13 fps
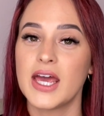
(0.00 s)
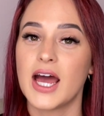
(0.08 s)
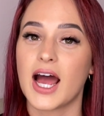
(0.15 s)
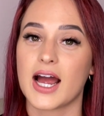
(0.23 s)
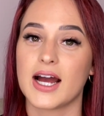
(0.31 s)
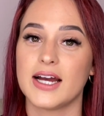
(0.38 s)

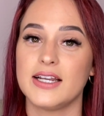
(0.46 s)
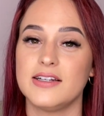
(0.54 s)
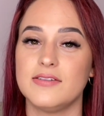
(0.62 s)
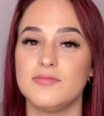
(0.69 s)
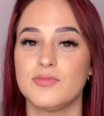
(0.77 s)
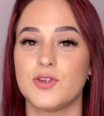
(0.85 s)

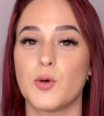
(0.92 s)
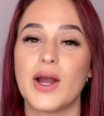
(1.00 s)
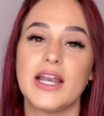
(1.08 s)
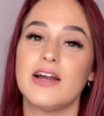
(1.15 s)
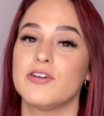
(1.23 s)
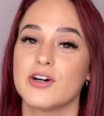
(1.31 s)
and the way
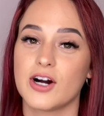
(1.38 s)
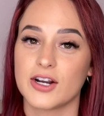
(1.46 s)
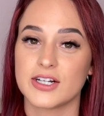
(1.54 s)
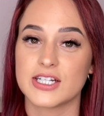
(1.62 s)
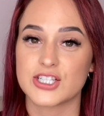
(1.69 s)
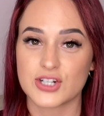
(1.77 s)
Neville
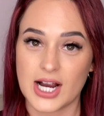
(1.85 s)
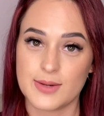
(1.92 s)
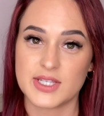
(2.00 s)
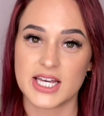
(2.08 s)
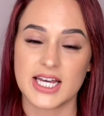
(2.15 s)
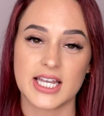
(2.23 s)
Goddard
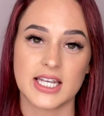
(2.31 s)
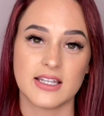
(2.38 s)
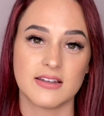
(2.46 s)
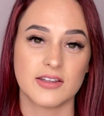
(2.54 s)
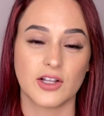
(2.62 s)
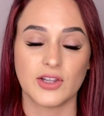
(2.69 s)
describes it
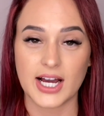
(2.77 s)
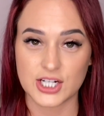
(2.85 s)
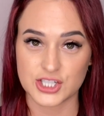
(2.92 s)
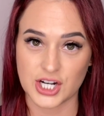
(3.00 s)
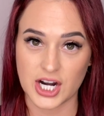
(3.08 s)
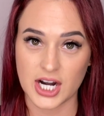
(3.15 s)
in the
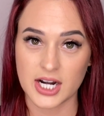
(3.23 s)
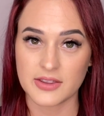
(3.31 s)
lecture